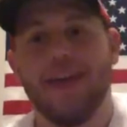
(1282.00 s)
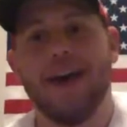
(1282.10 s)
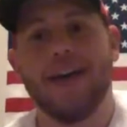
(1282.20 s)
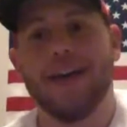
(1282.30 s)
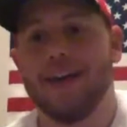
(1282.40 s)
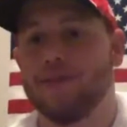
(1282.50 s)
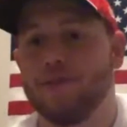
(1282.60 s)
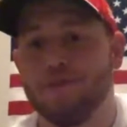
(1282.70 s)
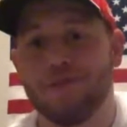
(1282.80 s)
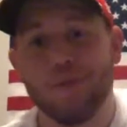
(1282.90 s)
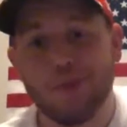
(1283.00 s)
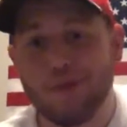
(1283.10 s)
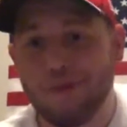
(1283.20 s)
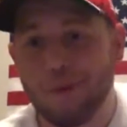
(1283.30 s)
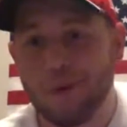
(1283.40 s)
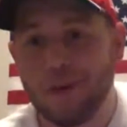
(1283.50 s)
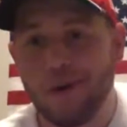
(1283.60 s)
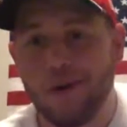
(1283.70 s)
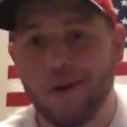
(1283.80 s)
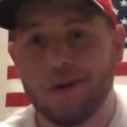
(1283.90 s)
He threw 240
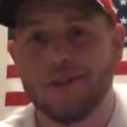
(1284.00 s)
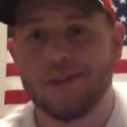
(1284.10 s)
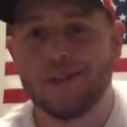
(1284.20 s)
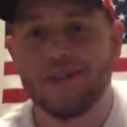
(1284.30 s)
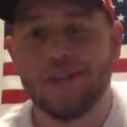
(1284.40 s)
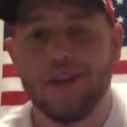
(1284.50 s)
yards,